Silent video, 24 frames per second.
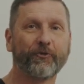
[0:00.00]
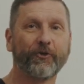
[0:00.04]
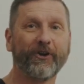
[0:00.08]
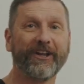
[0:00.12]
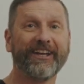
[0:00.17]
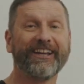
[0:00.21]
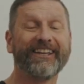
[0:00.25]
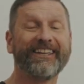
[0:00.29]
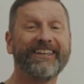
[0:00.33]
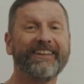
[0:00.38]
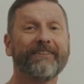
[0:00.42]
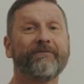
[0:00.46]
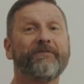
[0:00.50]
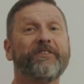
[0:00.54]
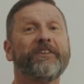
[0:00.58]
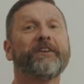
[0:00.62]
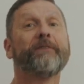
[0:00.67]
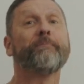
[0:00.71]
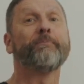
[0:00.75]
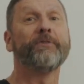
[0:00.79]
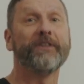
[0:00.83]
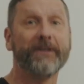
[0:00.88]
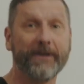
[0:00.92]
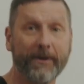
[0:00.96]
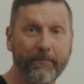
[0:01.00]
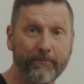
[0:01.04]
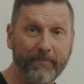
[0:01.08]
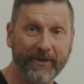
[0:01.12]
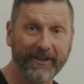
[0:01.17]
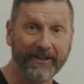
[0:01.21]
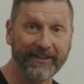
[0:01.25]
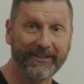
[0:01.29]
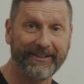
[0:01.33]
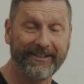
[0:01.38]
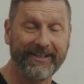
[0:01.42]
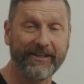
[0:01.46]
free and give them the
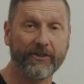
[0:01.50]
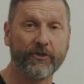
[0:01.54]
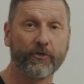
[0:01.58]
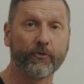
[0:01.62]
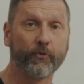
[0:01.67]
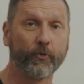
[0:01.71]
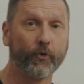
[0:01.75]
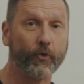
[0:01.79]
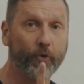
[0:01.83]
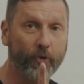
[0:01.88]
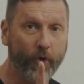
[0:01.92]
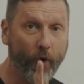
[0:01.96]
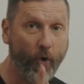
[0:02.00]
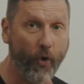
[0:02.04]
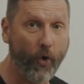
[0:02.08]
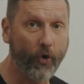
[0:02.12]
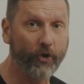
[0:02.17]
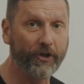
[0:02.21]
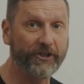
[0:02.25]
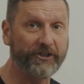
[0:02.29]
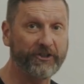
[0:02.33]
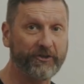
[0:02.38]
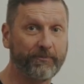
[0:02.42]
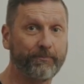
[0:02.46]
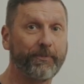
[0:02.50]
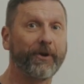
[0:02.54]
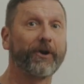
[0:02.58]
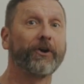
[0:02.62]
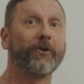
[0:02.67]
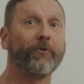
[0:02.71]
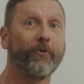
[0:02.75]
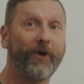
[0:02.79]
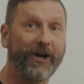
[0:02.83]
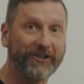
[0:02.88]
ability through the Holy Spirit.